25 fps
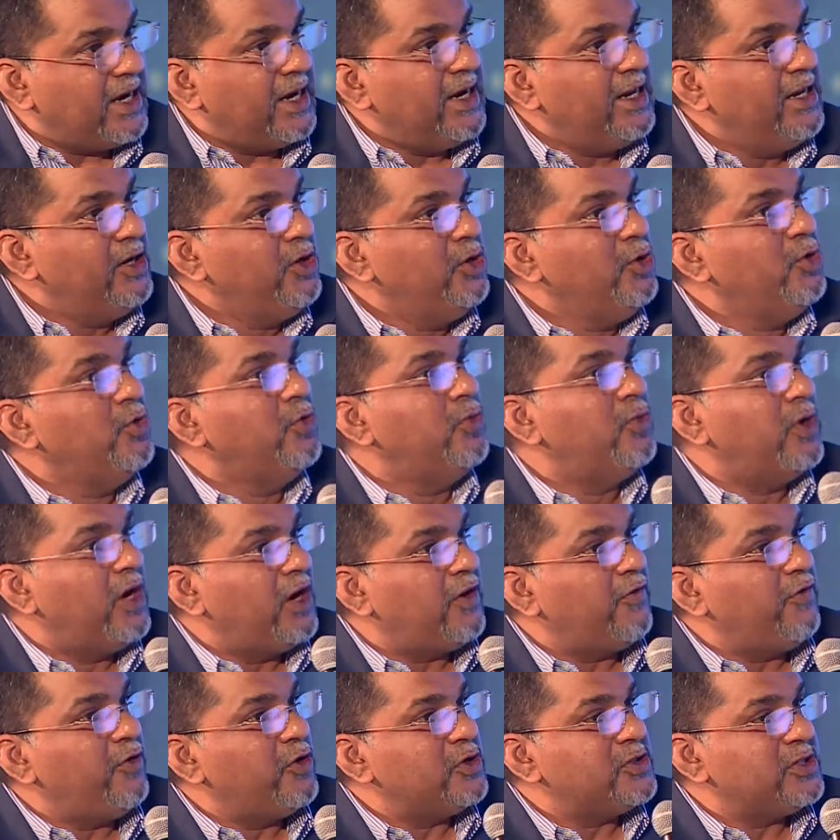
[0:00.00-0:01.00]
Any new
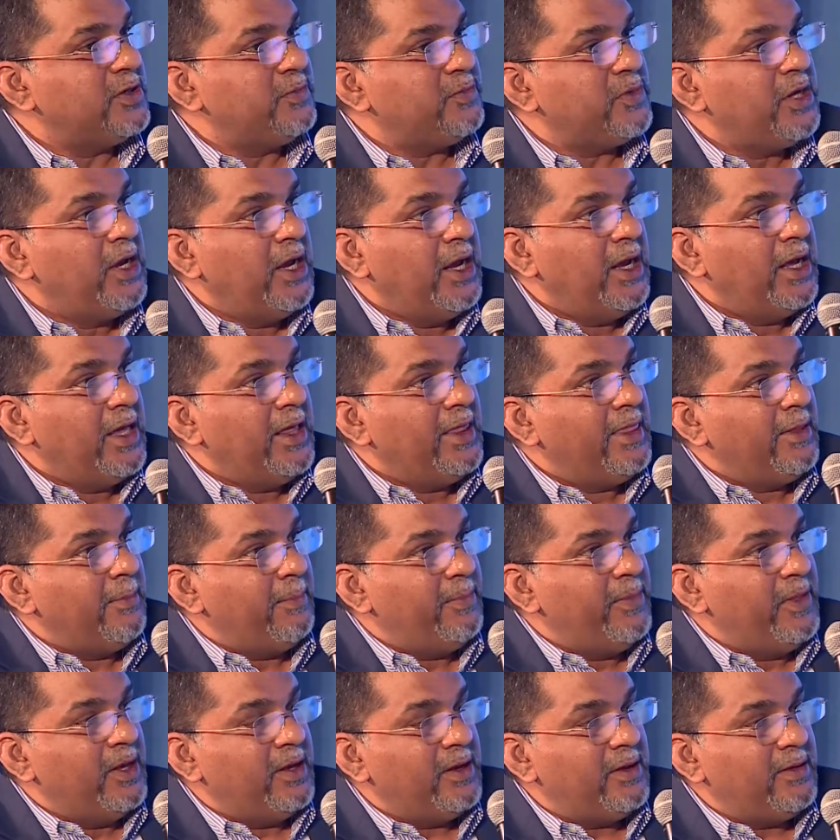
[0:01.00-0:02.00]
workflows and the,
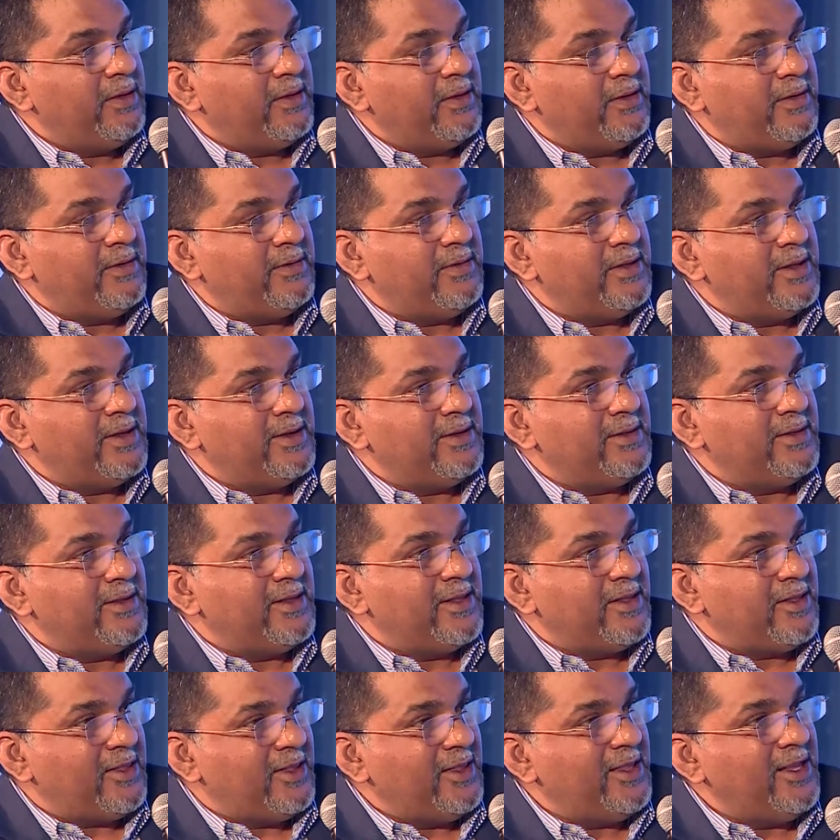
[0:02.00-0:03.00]
the, the,
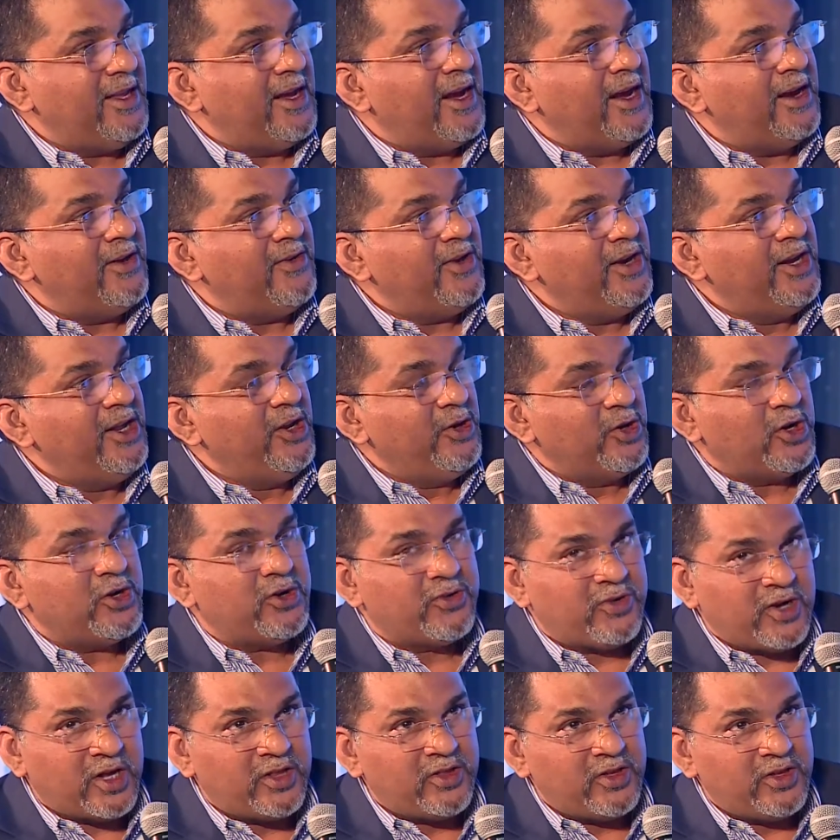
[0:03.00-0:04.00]
the, the, irony,
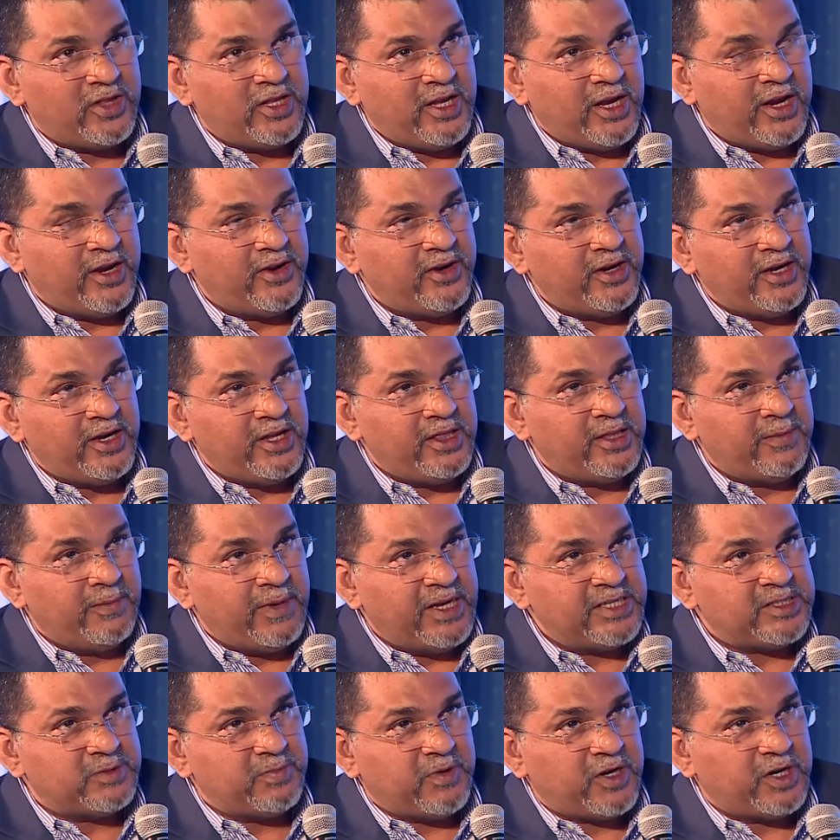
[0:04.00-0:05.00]
not rather the irony, the
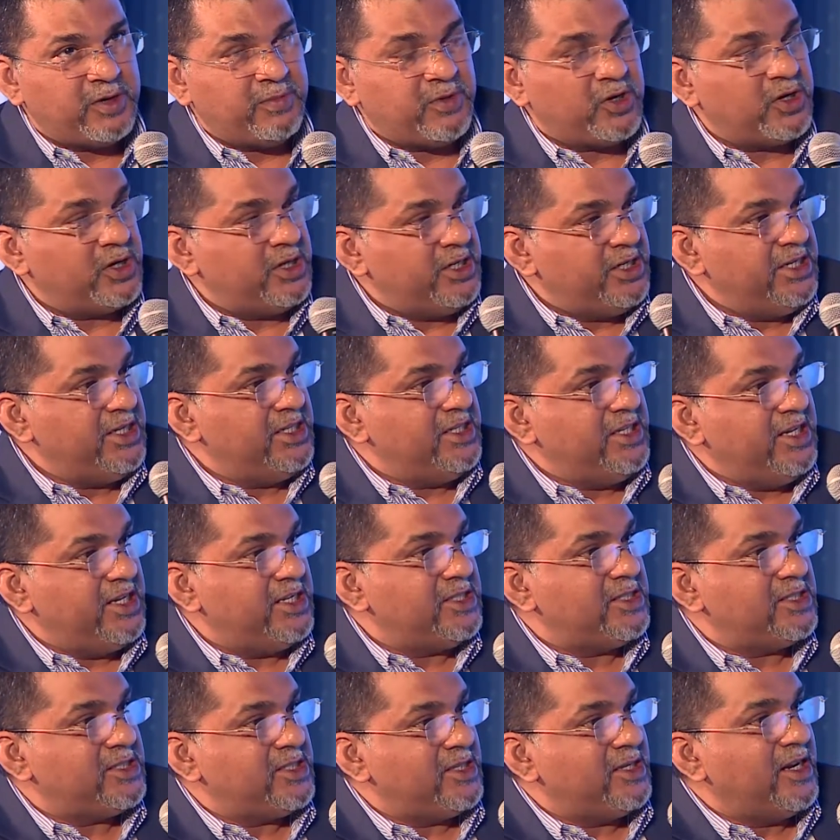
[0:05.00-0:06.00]
best part about
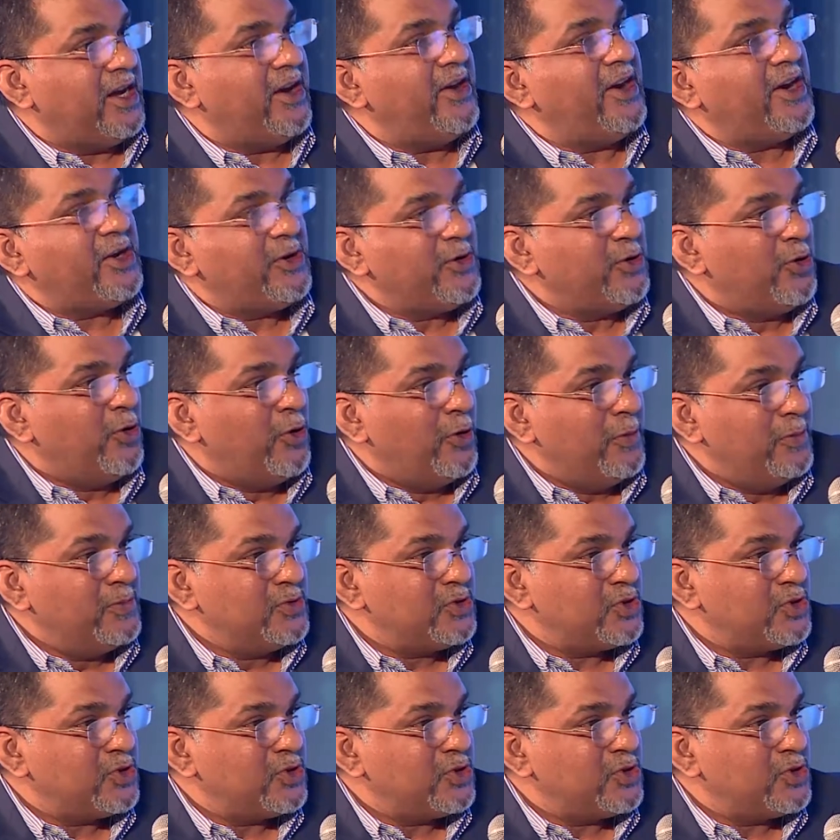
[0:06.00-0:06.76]
DTH is a direct to home.